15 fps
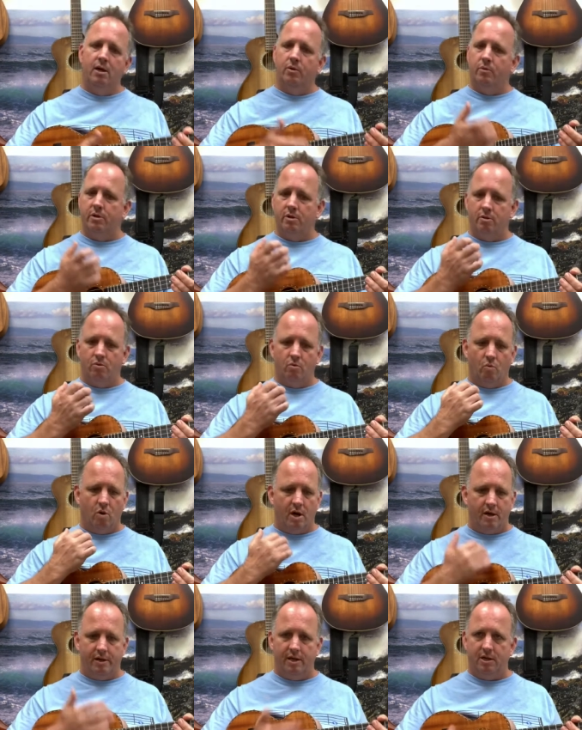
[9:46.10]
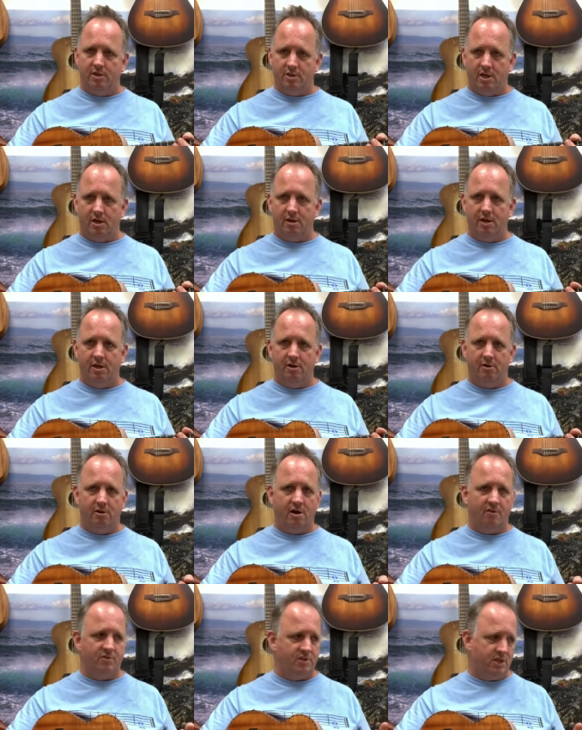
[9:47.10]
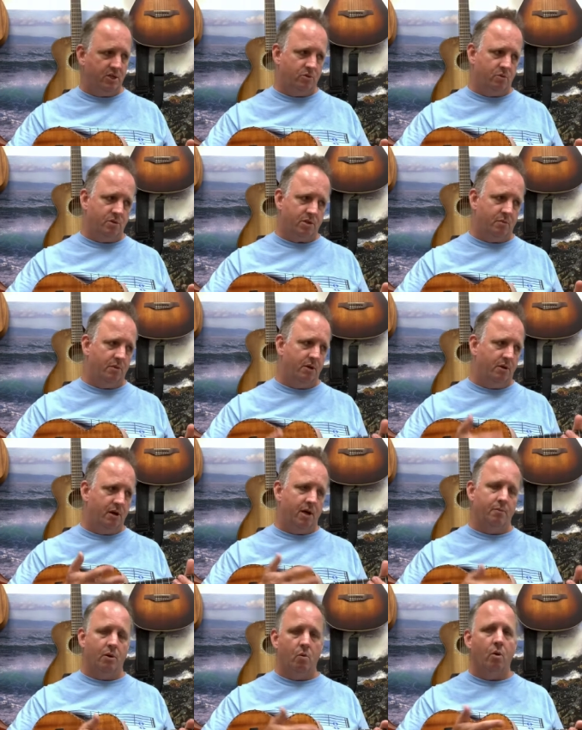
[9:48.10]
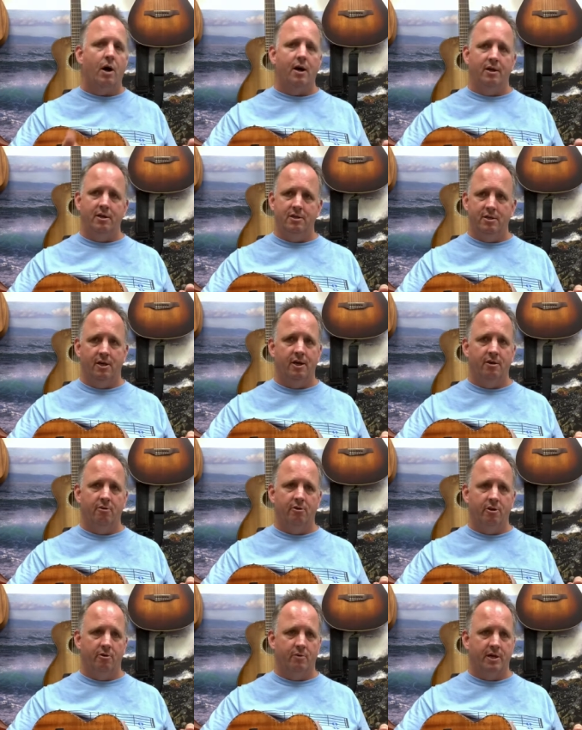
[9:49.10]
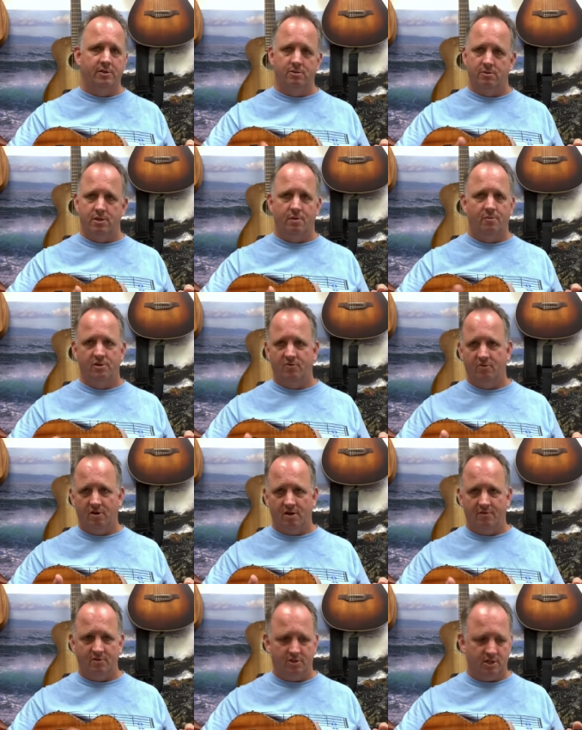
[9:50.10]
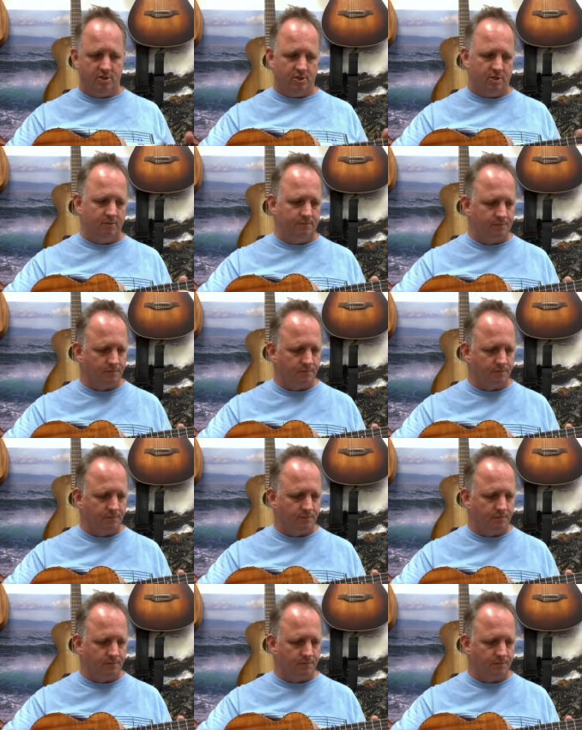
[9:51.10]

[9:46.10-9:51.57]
when you're walking and talking in a conversation with somebody, you gotta be walking together. Otherwise, there's not much of a conversation.